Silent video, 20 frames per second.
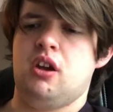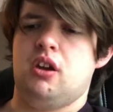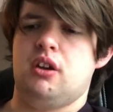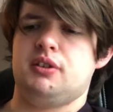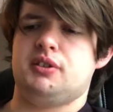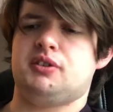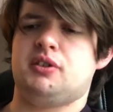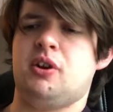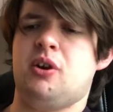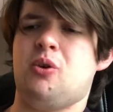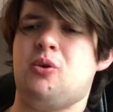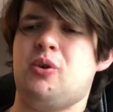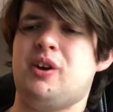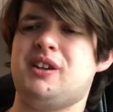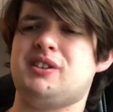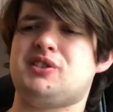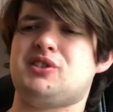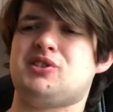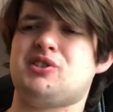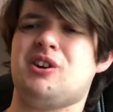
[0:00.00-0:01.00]
So
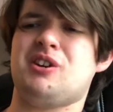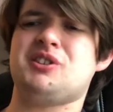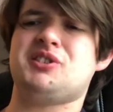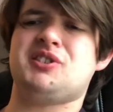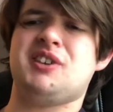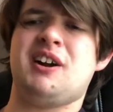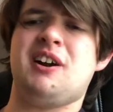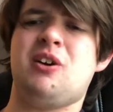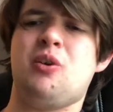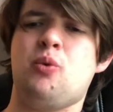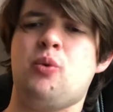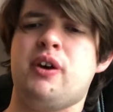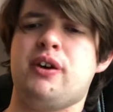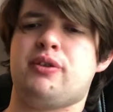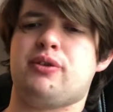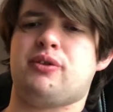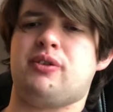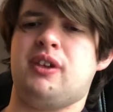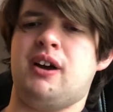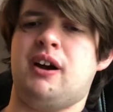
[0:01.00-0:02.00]
it starts out
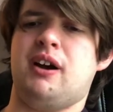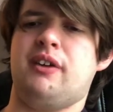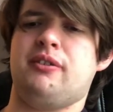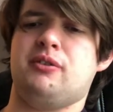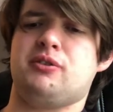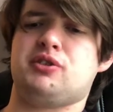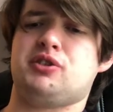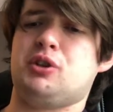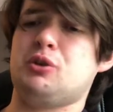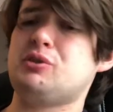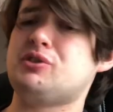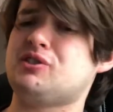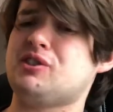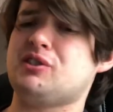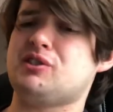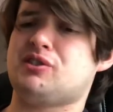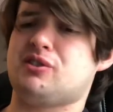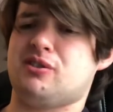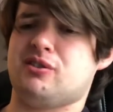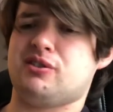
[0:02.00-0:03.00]
with uh, there's two
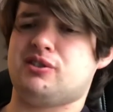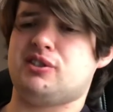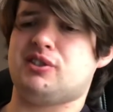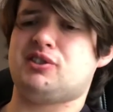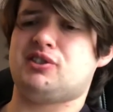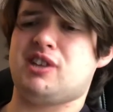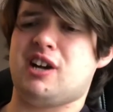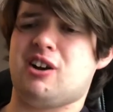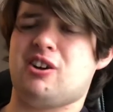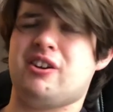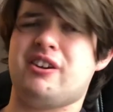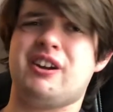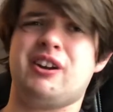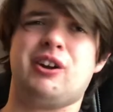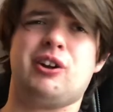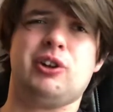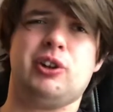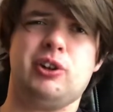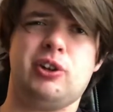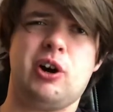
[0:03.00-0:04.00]
sisters, Sarah and
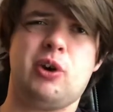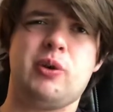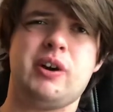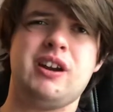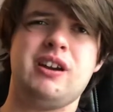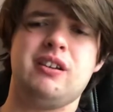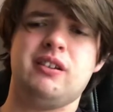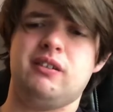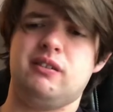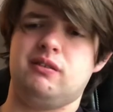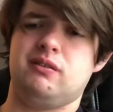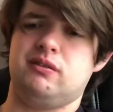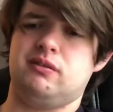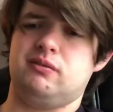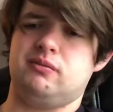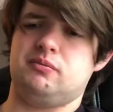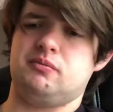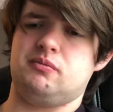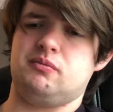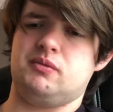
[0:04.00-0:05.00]
Chloe,
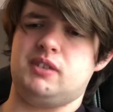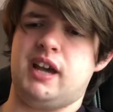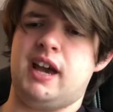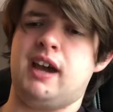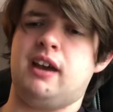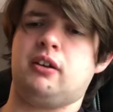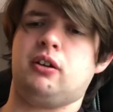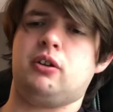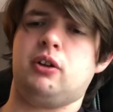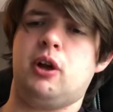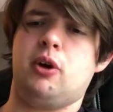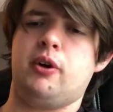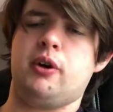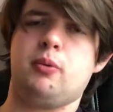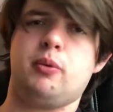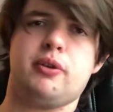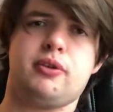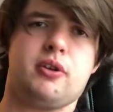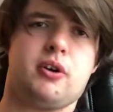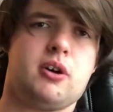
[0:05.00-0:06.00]
and Chloe
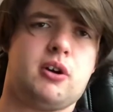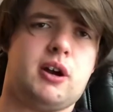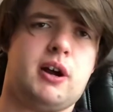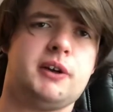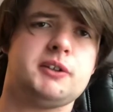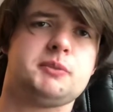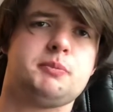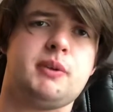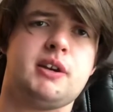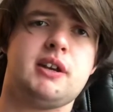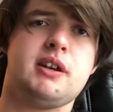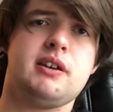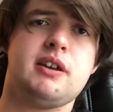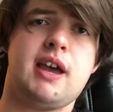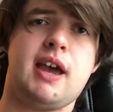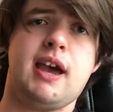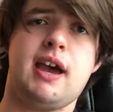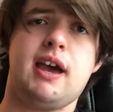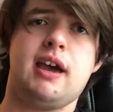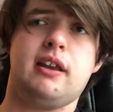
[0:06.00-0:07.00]
with her husband
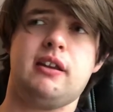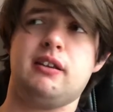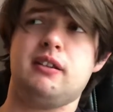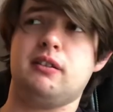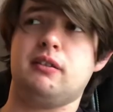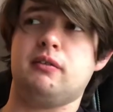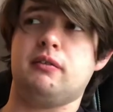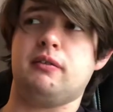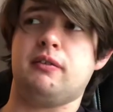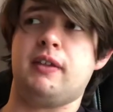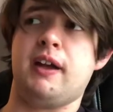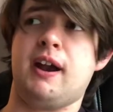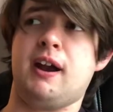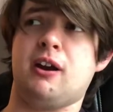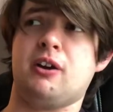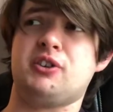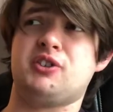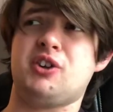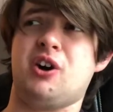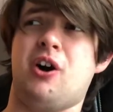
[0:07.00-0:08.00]
and
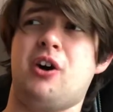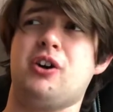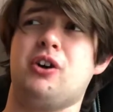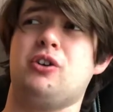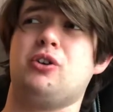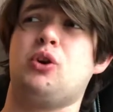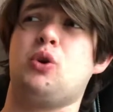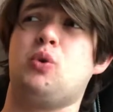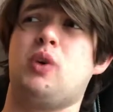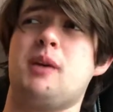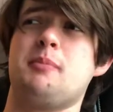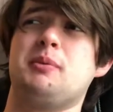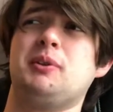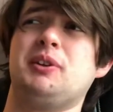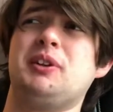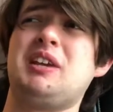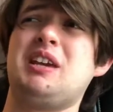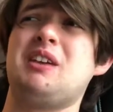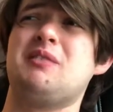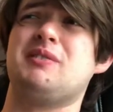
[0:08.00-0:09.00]
their daughter, who I
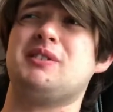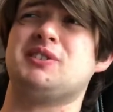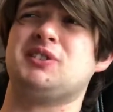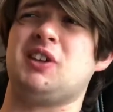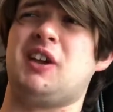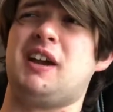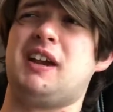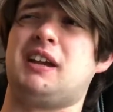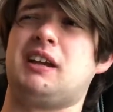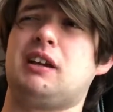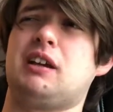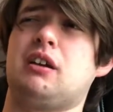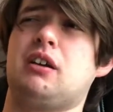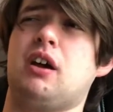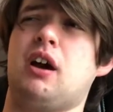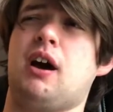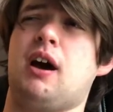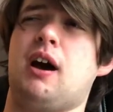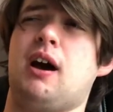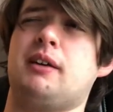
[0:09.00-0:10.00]
believe is like
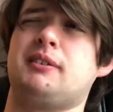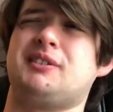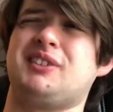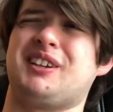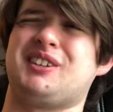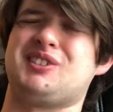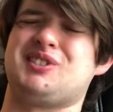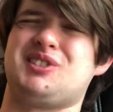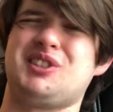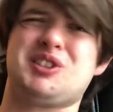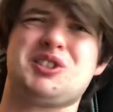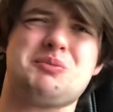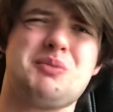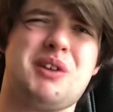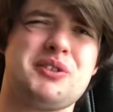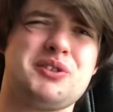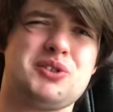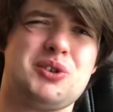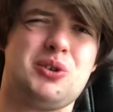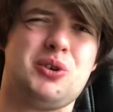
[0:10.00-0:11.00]
uh, is like six
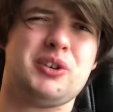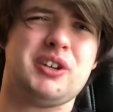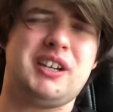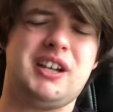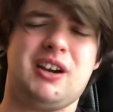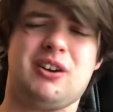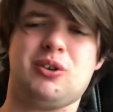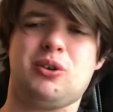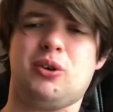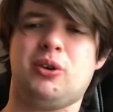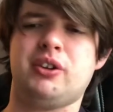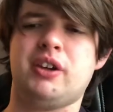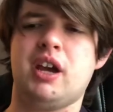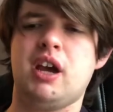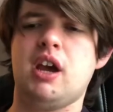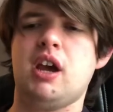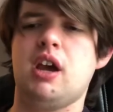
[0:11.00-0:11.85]
months old, a year old,